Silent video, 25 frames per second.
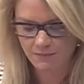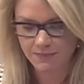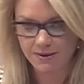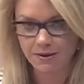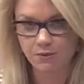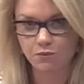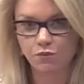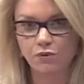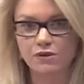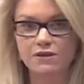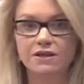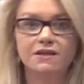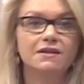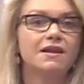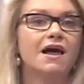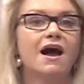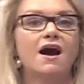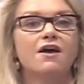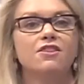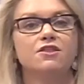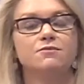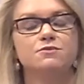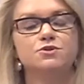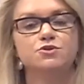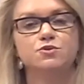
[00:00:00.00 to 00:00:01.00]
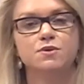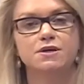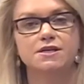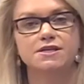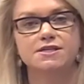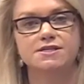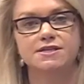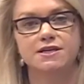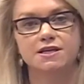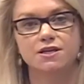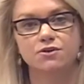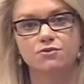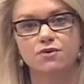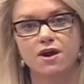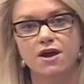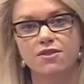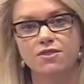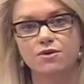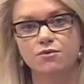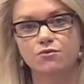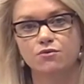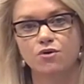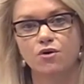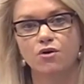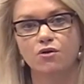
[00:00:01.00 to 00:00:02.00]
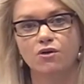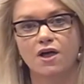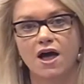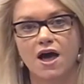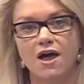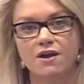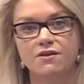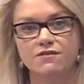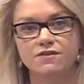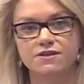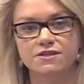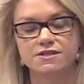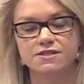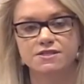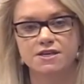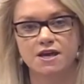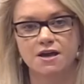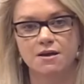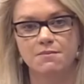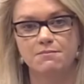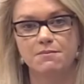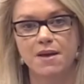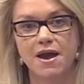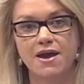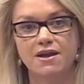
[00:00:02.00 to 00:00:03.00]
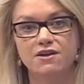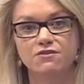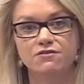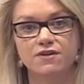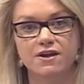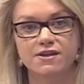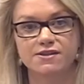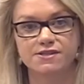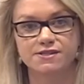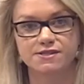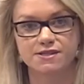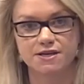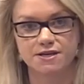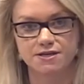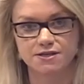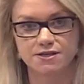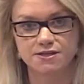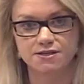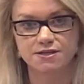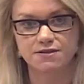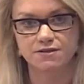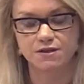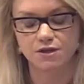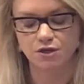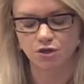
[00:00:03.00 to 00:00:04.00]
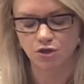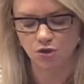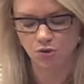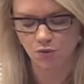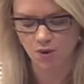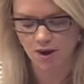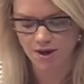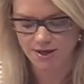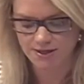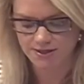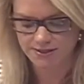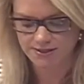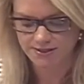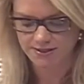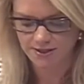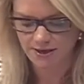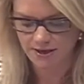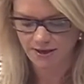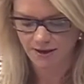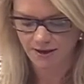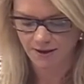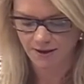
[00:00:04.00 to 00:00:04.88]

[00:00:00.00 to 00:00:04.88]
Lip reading: it will allow them to accelerate the rollout of its main event centres in the US,